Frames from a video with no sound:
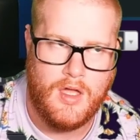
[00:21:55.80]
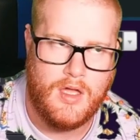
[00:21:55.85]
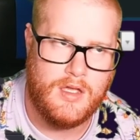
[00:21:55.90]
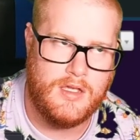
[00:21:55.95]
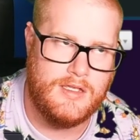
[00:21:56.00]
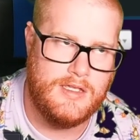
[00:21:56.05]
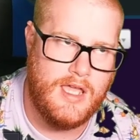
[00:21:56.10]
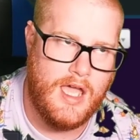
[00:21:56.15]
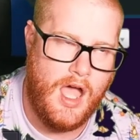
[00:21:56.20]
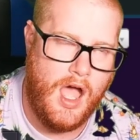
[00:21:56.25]

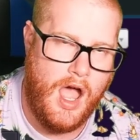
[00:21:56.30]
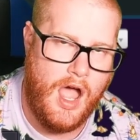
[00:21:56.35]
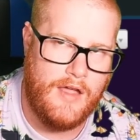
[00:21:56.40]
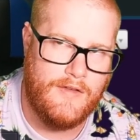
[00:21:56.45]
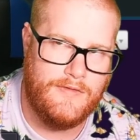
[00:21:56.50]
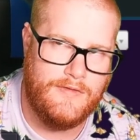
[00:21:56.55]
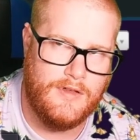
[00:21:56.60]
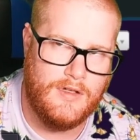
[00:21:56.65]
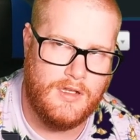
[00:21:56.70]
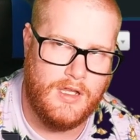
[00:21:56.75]
yeah, I
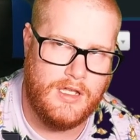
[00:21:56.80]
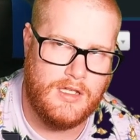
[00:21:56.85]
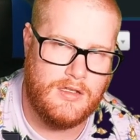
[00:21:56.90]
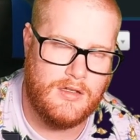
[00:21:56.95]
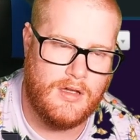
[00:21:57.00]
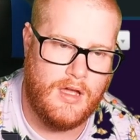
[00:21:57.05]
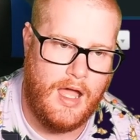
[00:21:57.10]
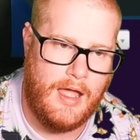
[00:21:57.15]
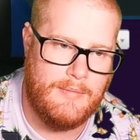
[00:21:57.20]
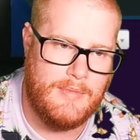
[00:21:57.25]
feel like,
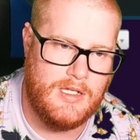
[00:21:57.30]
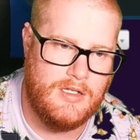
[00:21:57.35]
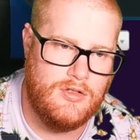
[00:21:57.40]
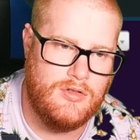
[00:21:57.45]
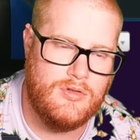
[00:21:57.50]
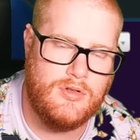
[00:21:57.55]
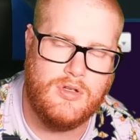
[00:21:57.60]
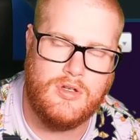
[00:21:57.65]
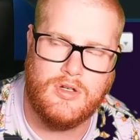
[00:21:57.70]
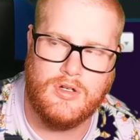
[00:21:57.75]
I mean,
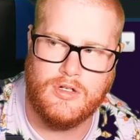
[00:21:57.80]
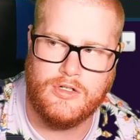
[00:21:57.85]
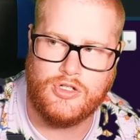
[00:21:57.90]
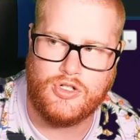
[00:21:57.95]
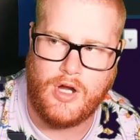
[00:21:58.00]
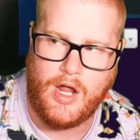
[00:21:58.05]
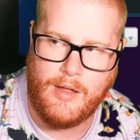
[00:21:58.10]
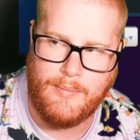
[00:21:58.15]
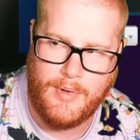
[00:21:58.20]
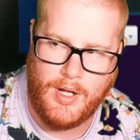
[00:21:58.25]
you could
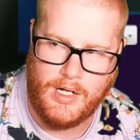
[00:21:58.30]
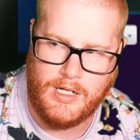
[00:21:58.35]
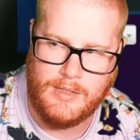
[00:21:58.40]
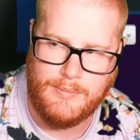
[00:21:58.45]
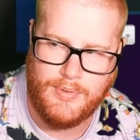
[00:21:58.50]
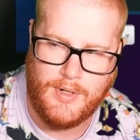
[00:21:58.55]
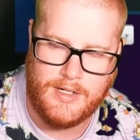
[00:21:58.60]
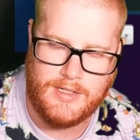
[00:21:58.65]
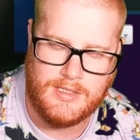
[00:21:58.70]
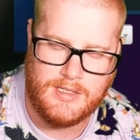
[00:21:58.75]
try body
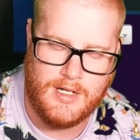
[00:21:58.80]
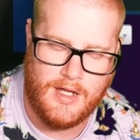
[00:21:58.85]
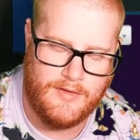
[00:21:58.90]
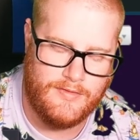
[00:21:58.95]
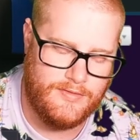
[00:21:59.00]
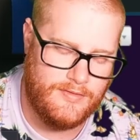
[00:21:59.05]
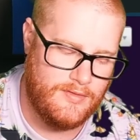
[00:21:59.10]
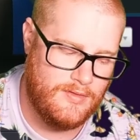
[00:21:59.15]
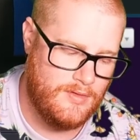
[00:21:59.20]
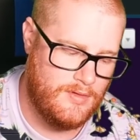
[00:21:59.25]
press
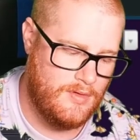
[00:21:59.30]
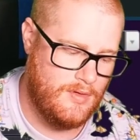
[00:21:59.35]
stuff